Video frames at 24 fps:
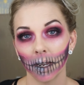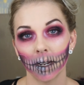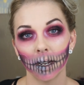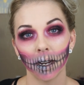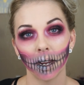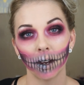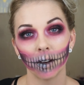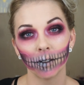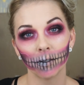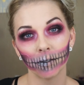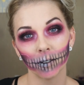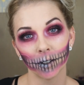
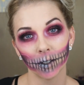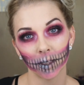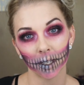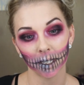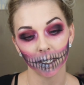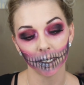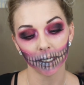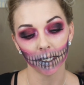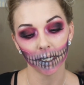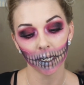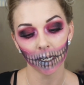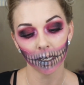now for the
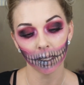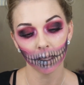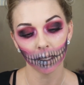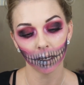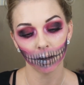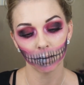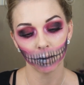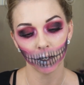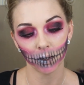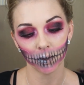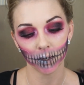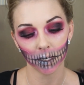teeth, I'm
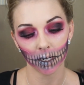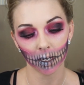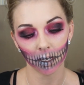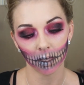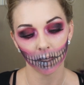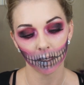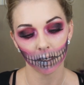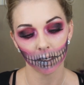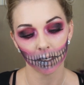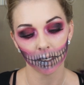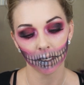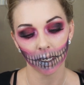using the
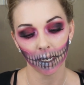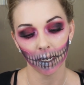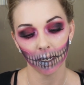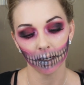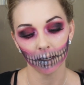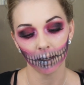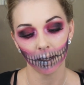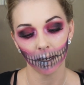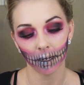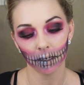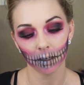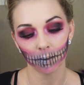
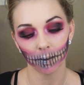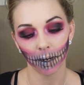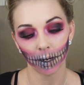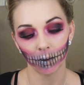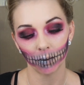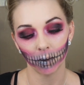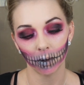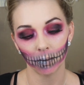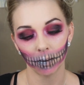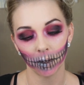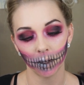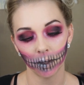ScandalEyes by
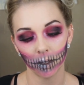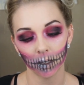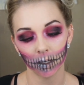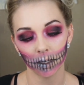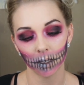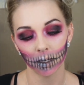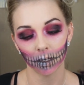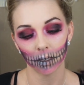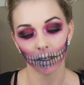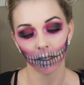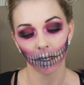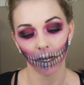Rimmel. This
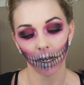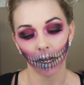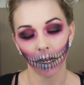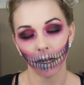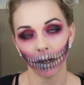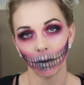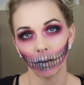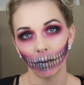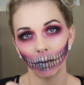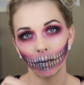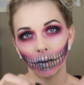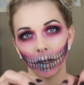is
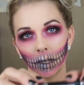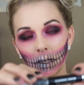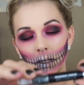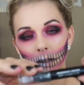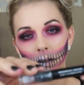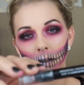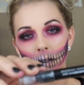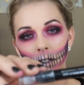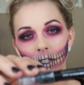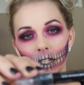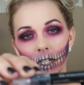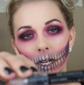in
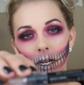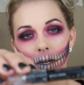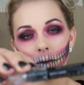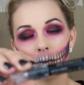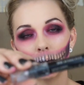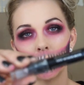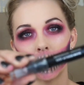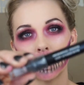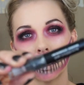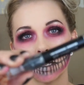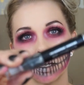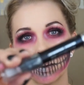the shade
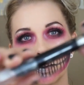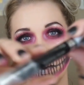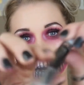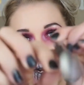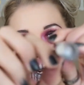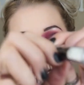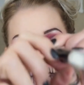Witness White.